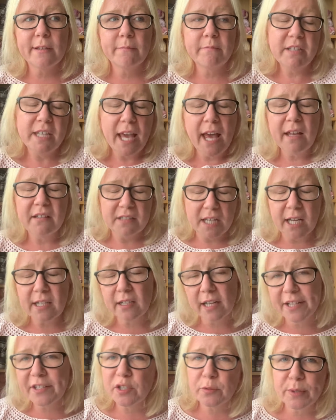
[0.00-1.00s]
yeah, I'd
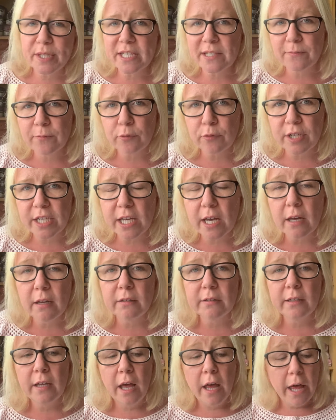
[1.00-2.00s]
like to win some free yarn,